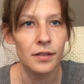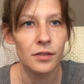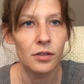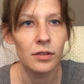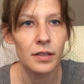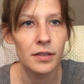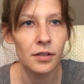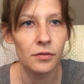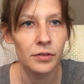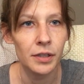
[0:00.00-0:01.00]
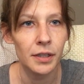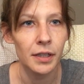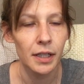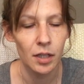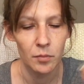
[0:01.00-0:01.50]
a sterling silver
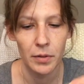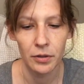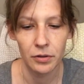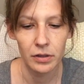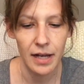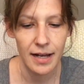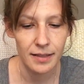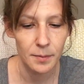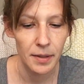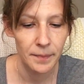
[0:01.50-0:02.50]
barrel clasp.